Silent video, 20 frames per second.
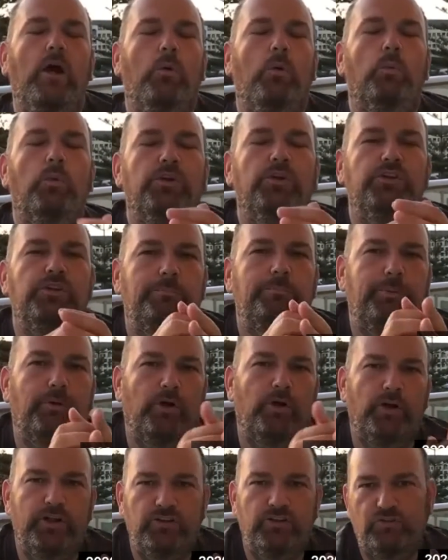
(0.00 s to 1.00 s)
one of the
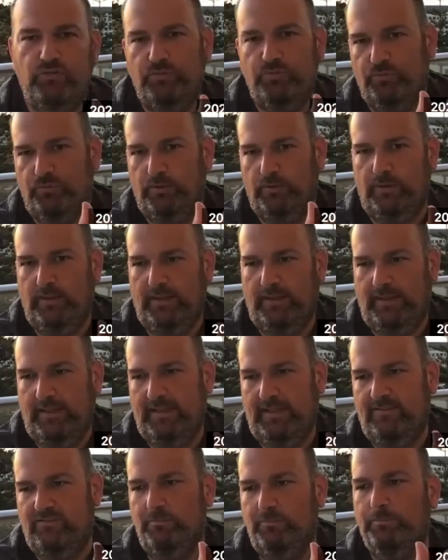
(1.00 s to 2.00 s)
points
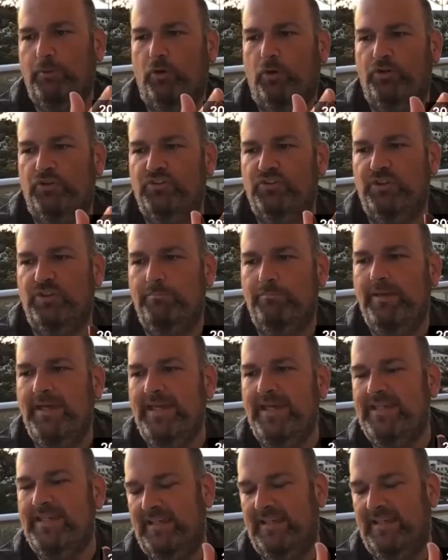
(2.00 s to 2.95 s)
it's important to make